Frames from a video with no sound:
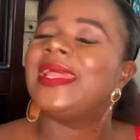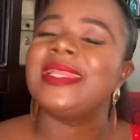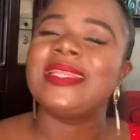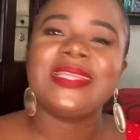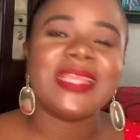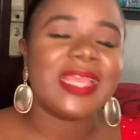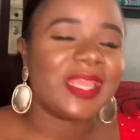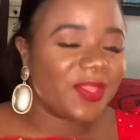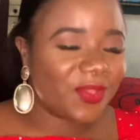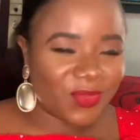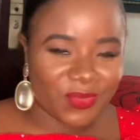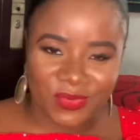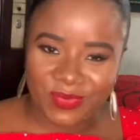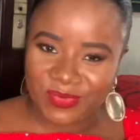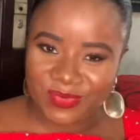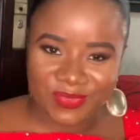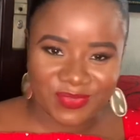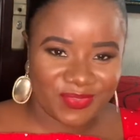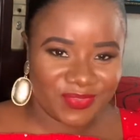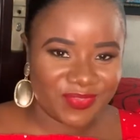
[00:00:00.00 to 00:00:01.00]
Thank you.
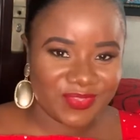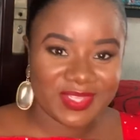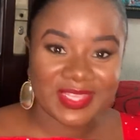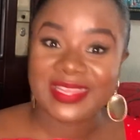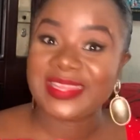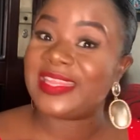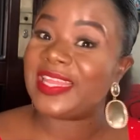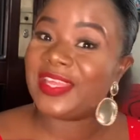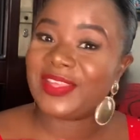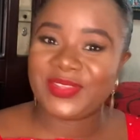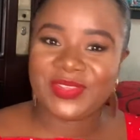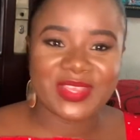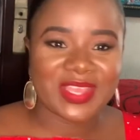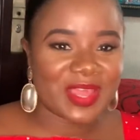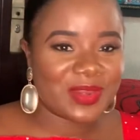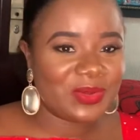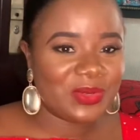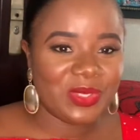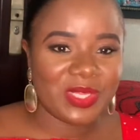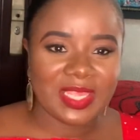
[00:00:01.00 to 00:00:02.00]
Can
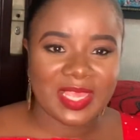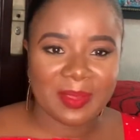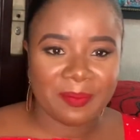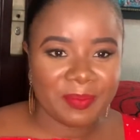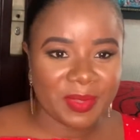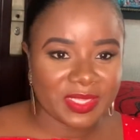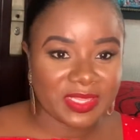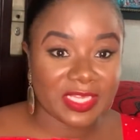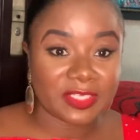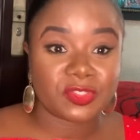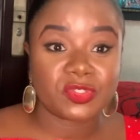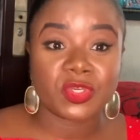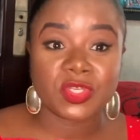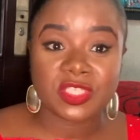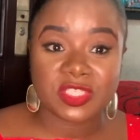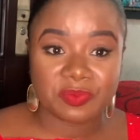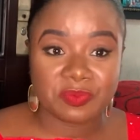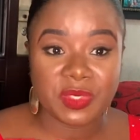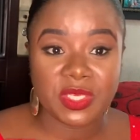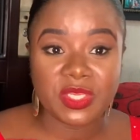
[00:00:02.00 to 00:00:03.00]
only get better.
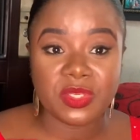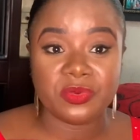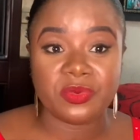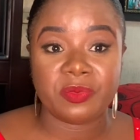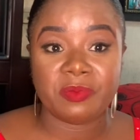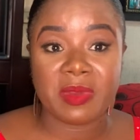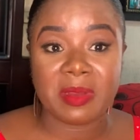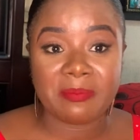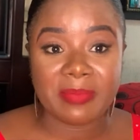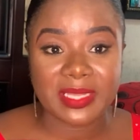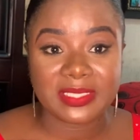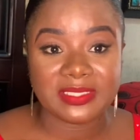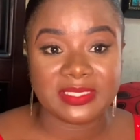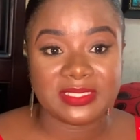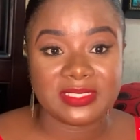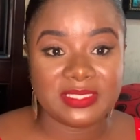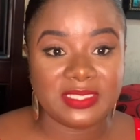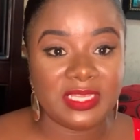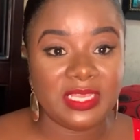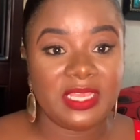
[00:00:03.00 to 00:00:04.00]
Trust me, you remember this
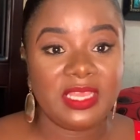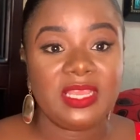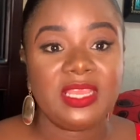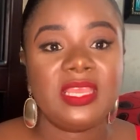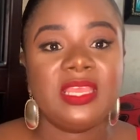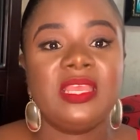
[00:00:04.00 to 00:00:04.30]
day.